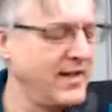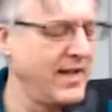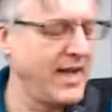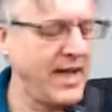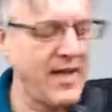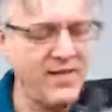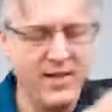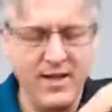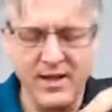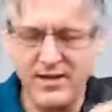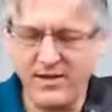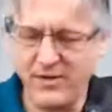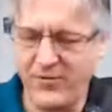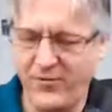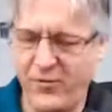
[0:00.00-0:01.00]
And
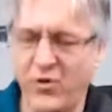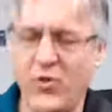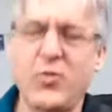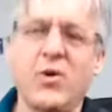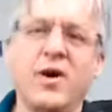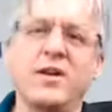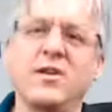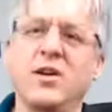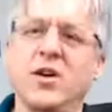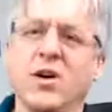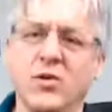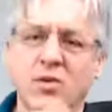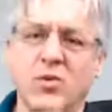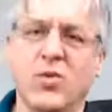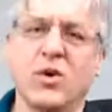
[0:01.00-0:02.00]
then the fourth one,
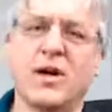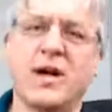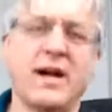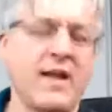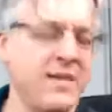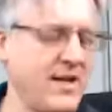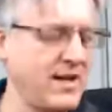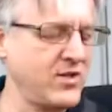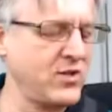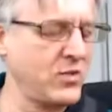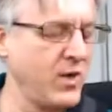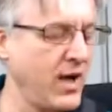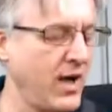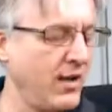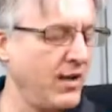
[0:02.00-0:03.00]
you're working on that as
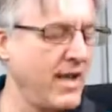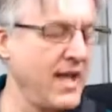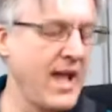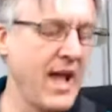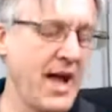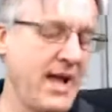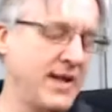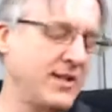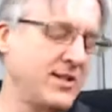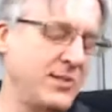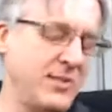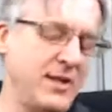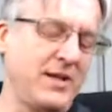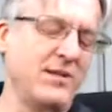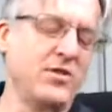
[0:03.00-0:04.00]
well. And
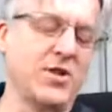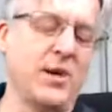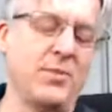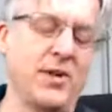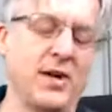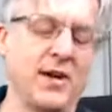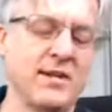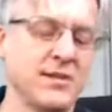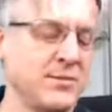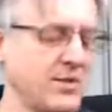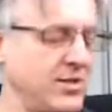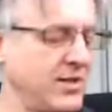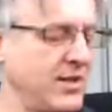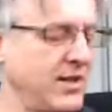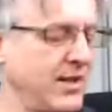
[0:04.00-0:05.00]
speaking of trouble areas, I'm
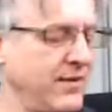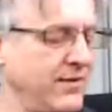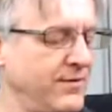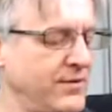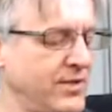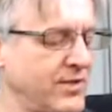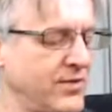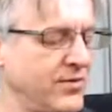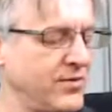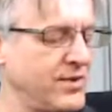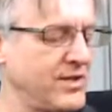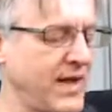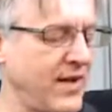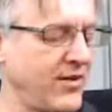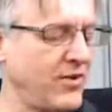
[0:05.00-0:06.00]
just going
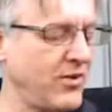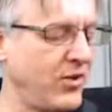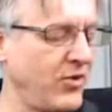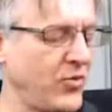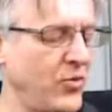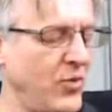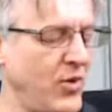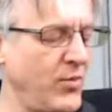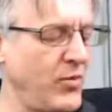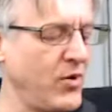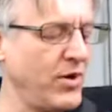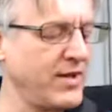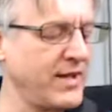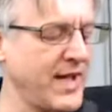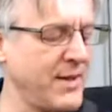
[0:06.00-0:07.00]
to close one
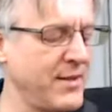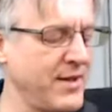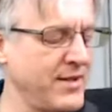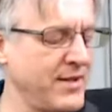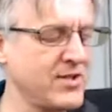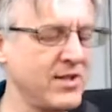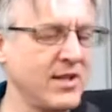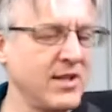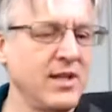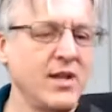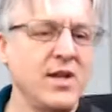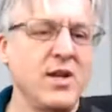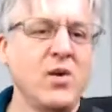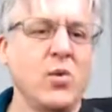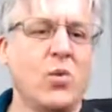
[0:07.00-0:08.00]
more time on this thing.
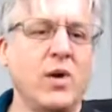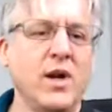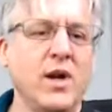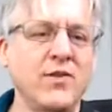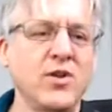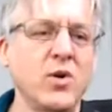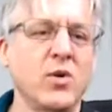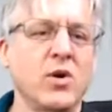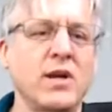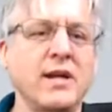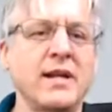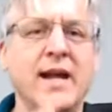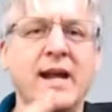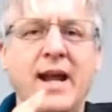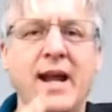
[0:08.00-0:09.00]
Whenever you're
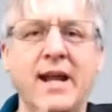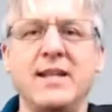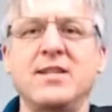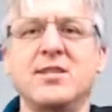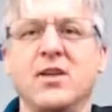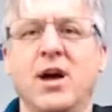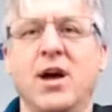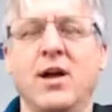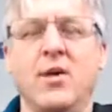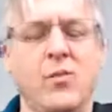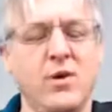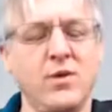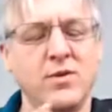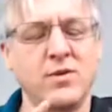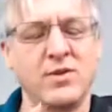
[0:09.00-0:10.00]
working on any song,
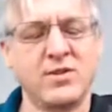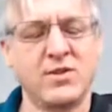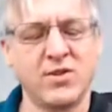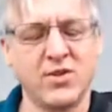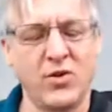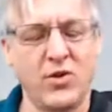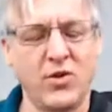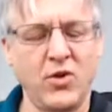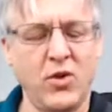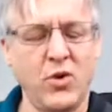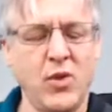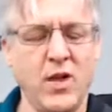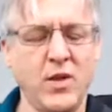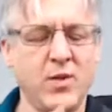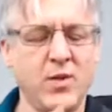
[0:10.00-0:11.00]
whether it's a solo,
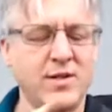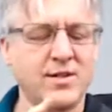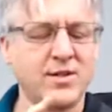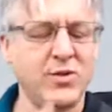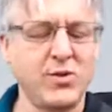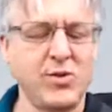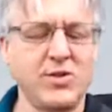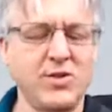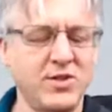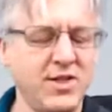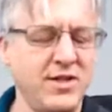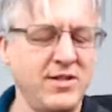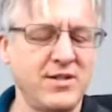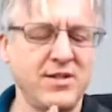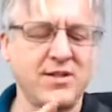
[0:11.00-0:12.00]
whether it's chord
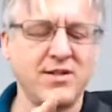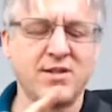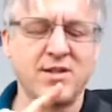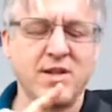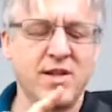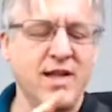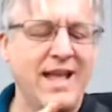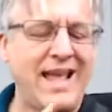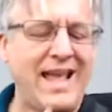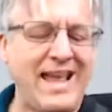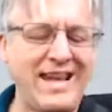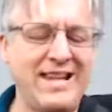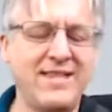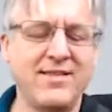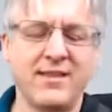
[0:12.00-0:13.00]
changes,
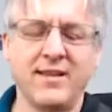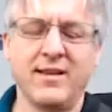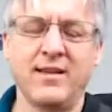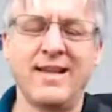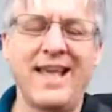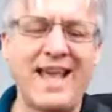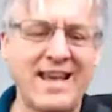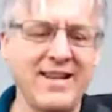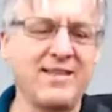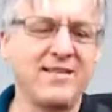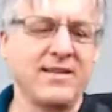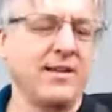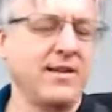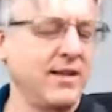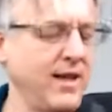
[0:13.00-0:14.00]
anything, and
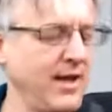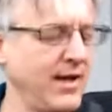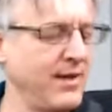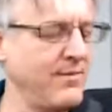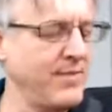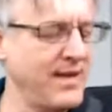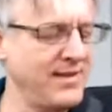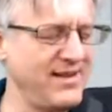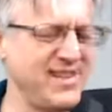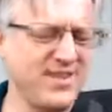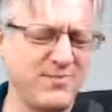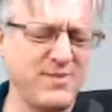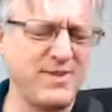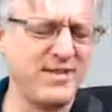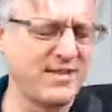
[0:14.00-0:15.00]

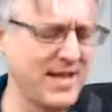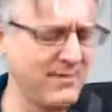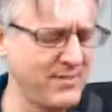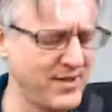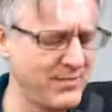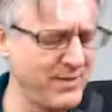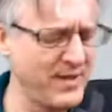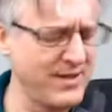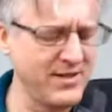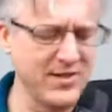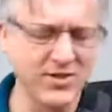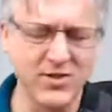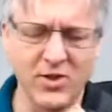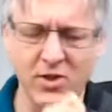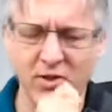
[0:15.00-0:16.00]
I'm speaking to
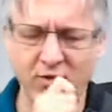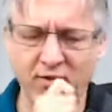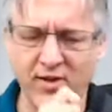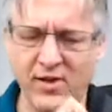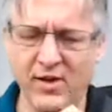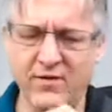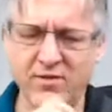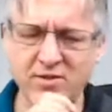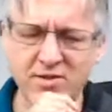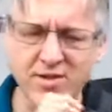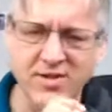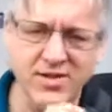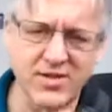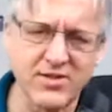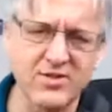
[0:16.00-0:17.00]
solos here. If there's
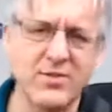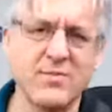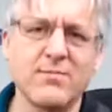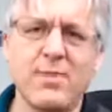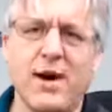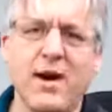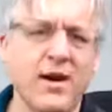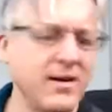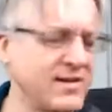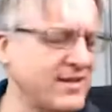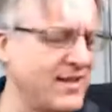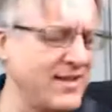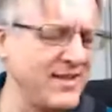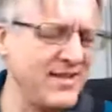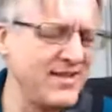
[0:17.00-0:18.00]
a certain part,
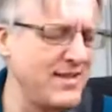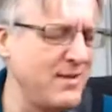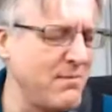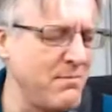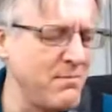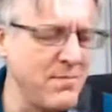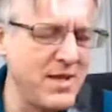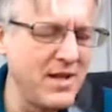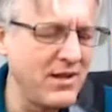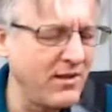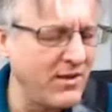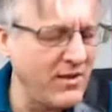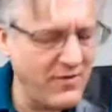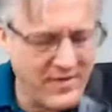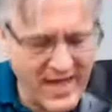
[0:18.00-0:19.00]
say that in the middle
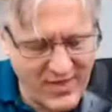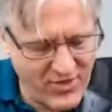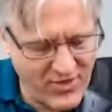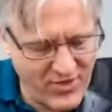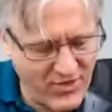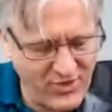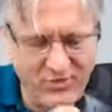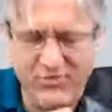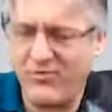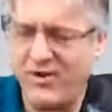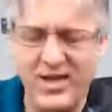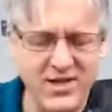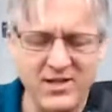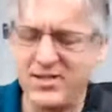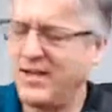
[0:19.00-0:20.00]
of that third
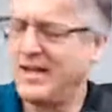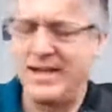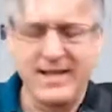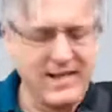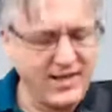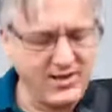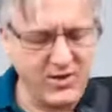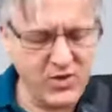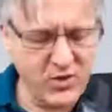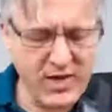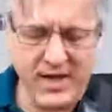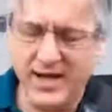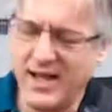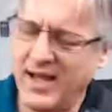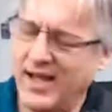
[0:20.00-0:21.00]
phrase, you're
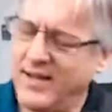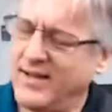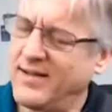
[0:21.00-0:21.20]
trying to get,